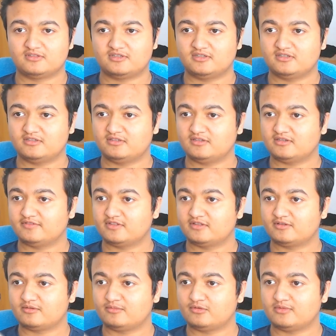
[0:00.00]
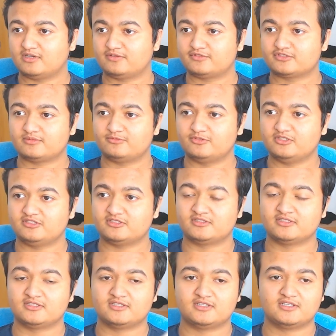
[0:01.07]
I have it on mobile for some
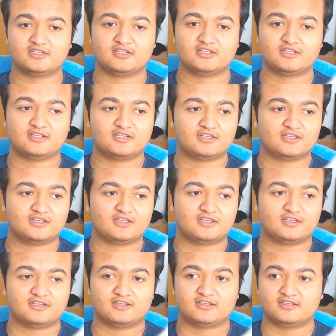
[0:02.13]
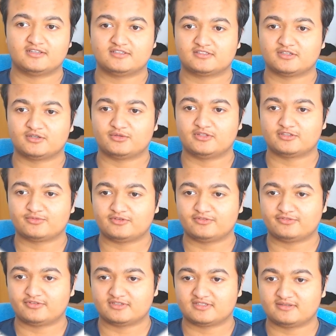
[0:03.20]
reason. So this one,
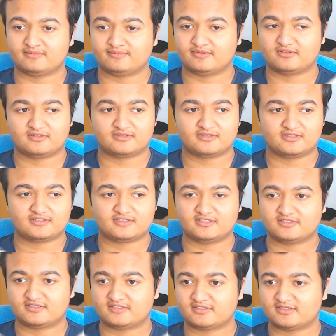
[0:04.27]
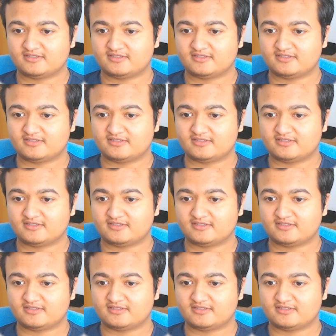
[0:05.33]
for example, this is